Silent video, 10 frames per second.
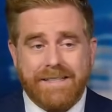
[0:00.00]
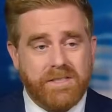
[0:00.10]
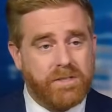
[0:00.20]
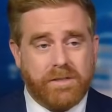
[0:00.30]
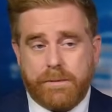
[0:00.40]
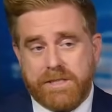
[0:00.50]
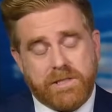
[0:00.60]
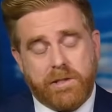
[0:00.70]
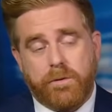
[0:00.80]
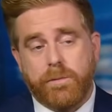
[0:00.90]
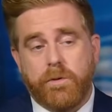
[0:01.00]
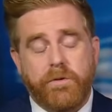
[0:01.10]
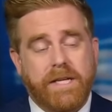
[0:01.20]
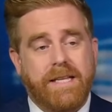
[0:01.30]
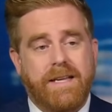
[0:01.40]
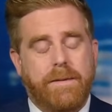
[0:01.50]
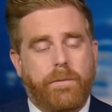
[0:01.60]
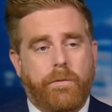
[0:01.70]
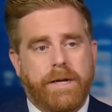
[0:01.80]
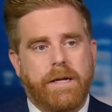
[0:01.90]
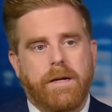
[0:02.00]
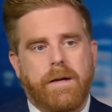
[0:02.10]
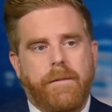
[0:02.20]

It's still going to be slow moving at that point,